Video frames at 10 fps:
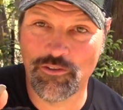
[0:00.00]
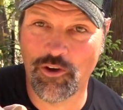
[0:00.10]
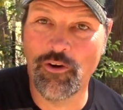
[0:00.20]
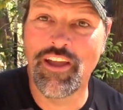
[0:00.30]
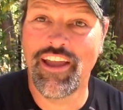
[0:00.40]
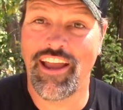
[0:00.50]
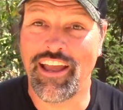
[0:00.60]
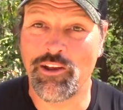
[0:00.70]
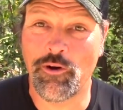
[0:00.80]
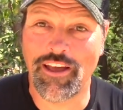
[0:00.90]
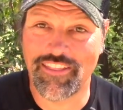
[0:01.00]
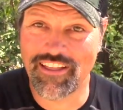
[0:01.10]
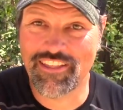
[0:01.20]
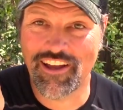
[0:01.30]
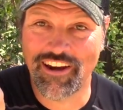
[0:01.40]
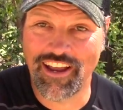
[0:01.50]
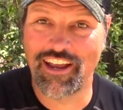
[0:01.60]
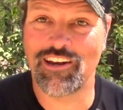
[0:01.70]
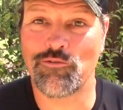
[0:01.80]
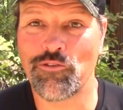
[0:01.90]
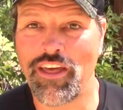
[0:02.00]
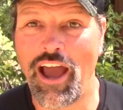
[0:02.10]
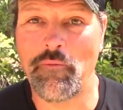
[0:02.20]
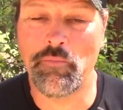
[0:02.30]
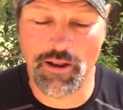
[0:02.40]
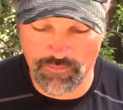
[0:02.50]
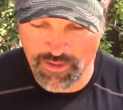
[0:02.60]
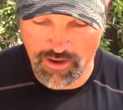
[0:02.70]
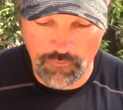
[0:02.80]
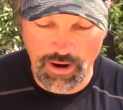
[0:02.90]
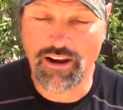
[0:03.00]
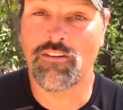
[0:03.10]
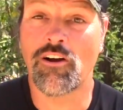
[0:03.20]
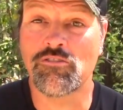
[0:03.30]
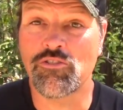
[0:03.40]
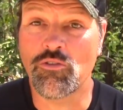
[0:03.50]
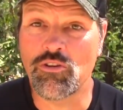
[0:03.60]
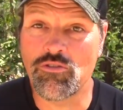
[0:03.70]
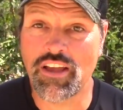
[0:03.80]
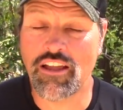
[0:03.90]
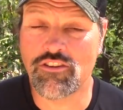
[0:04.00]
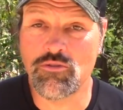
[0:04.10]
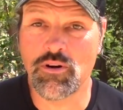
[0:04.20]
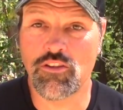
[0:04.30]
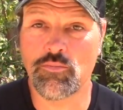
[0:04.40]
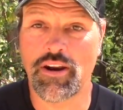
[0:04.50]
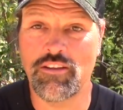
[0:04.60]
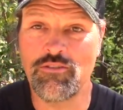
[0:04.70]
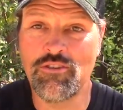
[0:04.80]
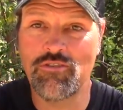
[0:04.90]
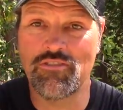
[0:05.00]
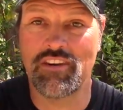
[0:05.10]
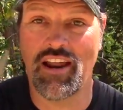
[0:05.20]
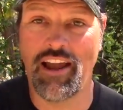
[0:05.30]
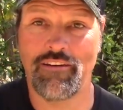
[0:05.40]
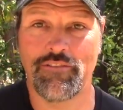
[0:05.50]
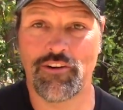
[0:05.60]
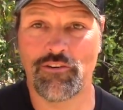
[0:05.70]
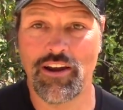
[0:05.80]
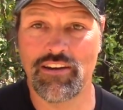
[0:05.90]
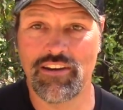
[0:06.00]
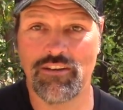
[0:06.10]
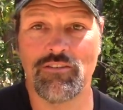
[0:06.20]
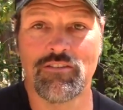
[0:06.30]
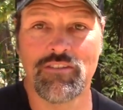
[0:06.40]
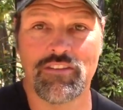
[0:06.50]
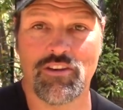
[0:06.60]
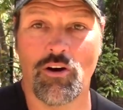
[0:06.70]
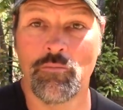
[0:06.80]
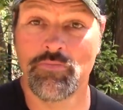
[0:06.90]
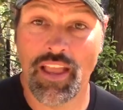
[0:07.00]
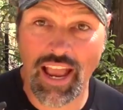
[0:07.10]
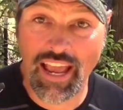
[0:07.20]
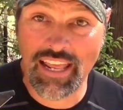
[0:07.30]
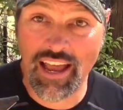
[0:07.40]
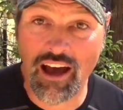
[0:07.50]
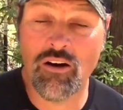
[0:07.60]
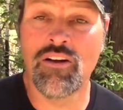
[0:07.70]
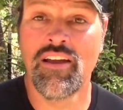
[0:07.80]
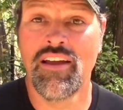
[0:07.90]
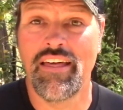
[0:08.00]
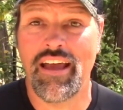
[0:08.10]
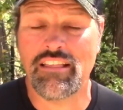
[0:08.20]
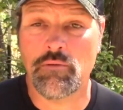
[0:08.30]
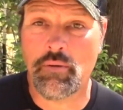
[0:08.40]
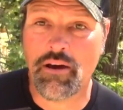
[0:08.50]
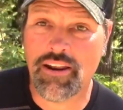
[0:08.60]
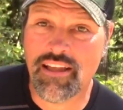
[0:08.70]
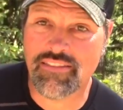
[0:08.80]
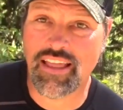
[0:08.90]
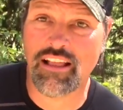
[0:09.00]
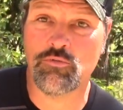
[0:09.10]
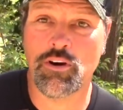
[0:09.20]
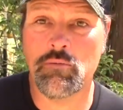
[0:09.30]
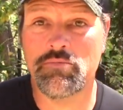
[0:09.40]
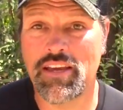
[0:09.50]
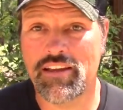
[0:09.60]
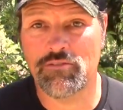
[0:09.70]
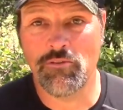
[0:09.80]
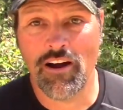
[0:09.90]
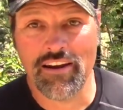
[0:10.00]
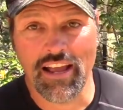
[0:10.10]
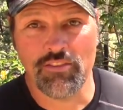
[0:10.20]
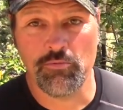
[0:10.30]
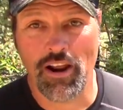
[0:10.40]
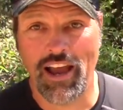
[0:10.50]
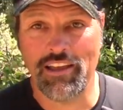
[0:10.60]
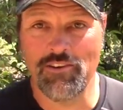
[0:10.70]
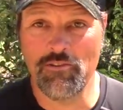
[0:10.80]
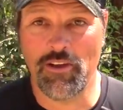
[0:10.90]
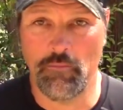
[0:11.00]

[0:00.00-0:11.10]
So anyway, that's kind of handy for that. But by and large, don't use that too much, but I do use the knife a great deal. So anyhow, that's about it. That's what I'm thinking, Ron. That's what I use.